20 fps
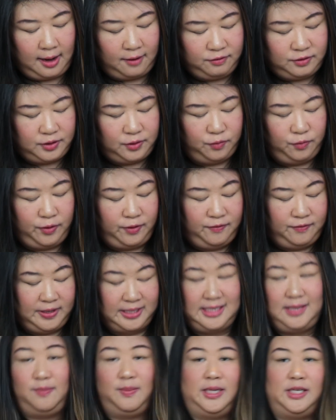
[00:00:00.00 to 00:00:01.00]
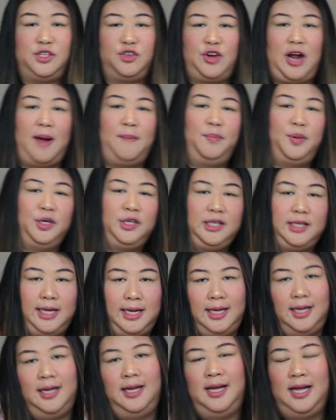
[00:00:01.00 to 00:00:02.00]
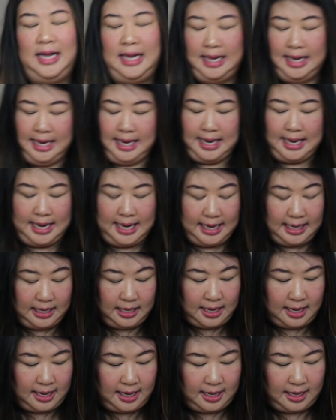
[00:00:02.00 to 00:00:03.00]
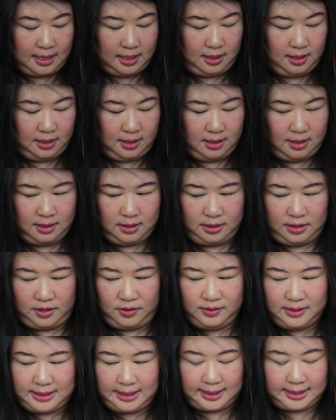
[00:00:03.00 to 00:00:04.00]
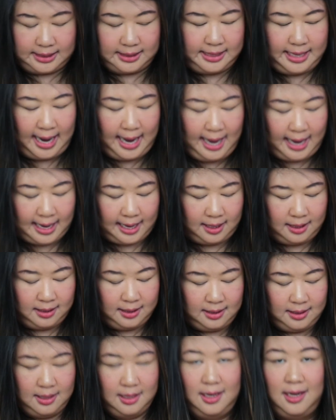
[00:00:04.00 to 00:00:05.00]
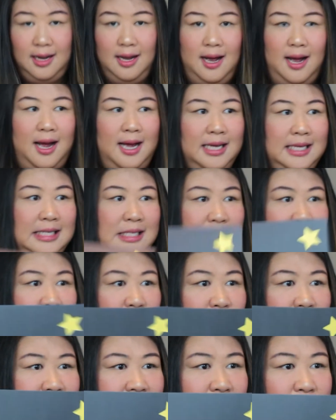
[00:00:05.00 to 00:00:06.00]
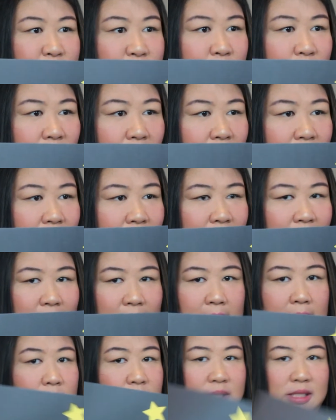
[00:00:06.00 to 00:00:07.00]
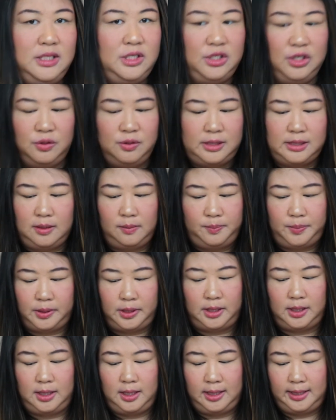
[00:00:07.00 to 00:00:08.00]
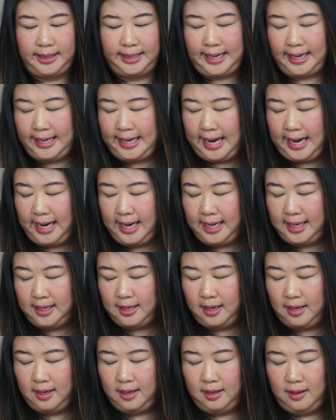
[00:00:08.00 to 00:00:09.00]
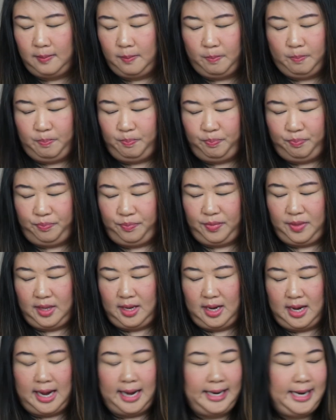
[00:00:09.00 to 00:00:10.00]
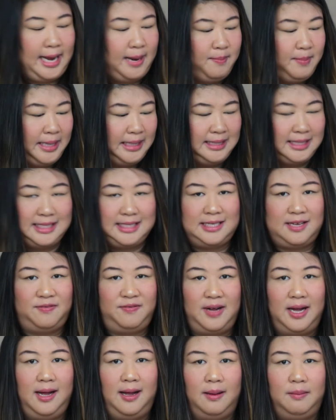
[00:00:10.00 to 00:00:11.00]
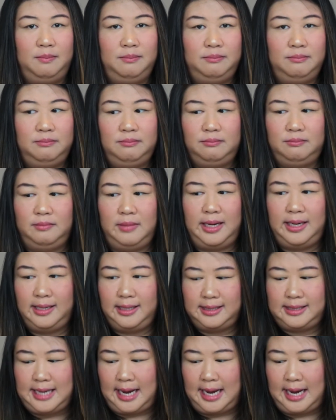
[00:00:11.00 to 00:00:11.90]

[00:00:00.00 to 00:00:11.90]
to revisit my scrapbook and use this. Yeah. So simple. It was so simple. Like, I can't make this stuff up. It's